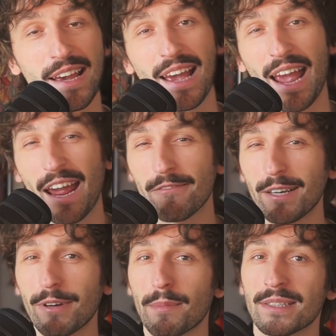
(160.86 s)
Every
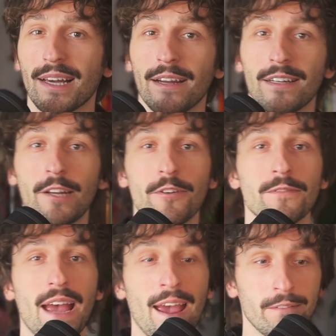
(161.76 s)
website that
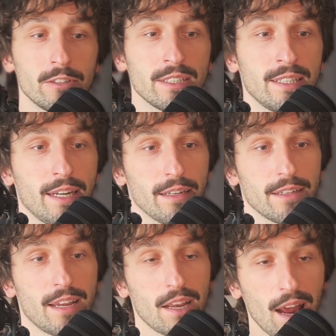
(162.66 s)
you've ever
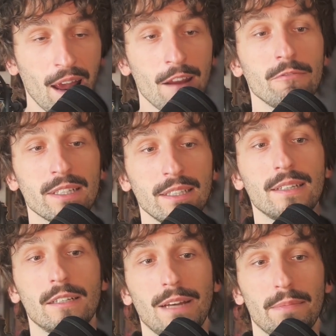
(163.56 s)
seen, every
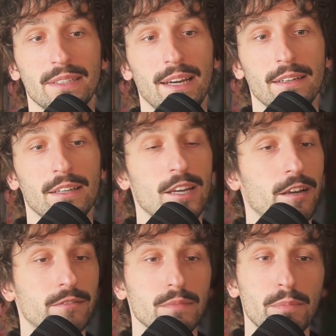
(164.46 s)
single website,
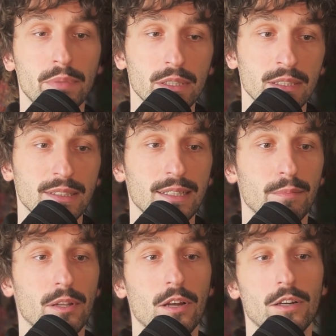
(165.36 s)
from a personal
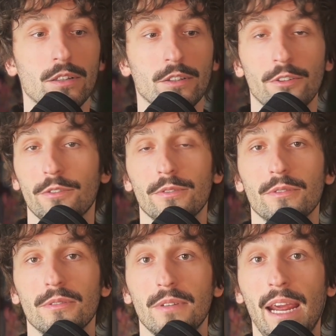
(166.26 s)
blog
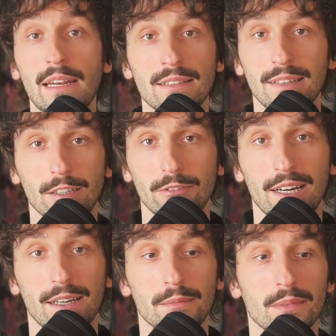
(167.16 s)
to
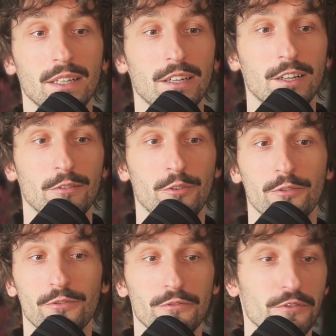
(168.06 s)
Instagram
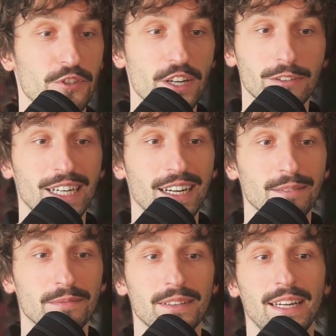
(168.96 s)
to
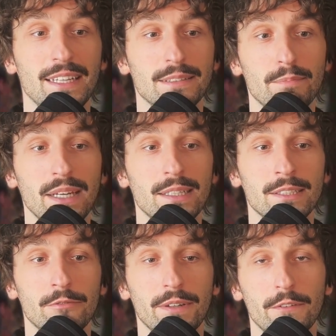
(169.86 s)
Jira, is
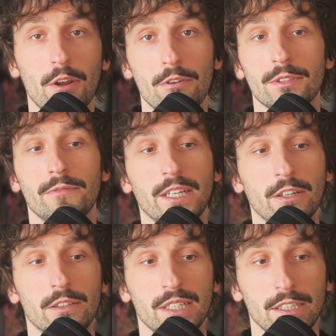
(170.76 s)
built with those 3
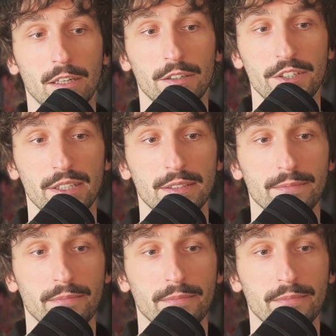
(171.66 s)
core technologies.